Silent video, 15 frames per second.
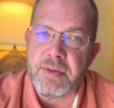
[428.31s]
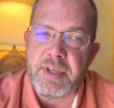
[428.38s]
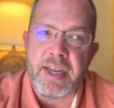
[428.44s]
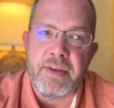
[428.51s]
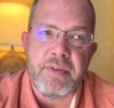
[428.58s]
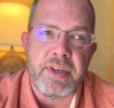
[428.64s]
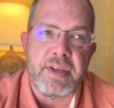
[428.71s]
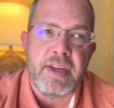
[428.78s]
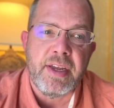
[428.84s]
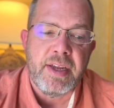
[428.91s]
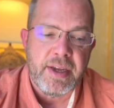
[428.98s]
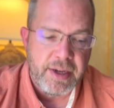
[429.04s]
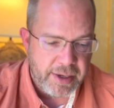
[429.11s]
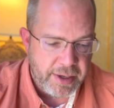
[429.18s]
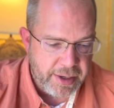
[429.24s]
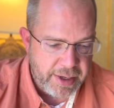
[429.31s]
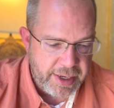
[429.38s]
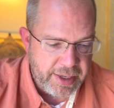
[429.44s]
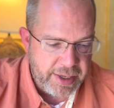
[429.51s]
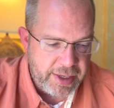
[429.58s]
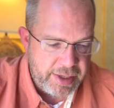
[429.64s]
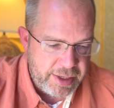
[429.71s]
David,
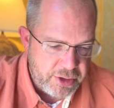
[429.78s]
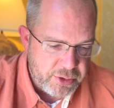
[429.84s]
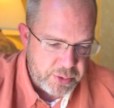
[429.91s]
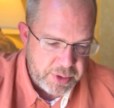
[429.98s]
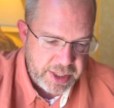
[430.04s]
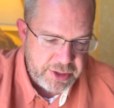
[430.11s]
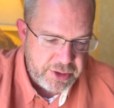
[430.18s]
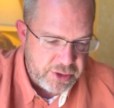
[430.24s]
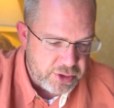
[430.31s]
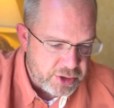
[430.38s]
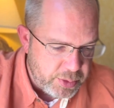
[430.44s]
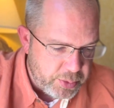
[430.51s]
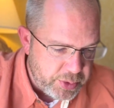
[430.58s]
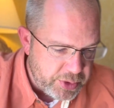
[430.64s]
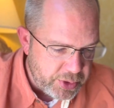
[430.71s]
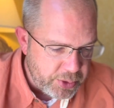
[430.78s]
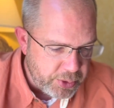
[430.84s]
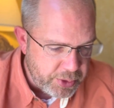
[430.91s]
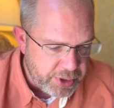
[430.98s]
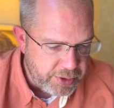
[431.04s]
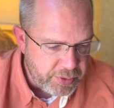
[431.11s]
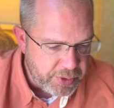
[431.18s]
in his relationship with the
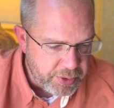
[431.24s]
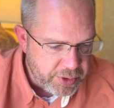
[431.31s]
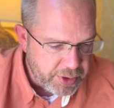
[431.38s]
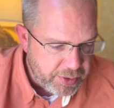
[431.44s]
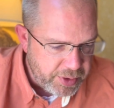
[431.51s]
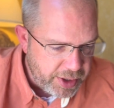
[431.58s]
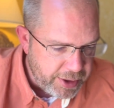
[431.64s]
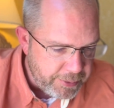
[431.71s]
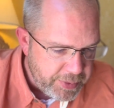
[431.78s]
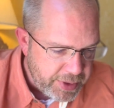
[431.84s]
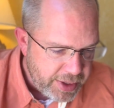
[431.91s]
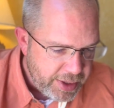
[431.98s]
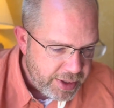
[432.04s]
Lord, if you look there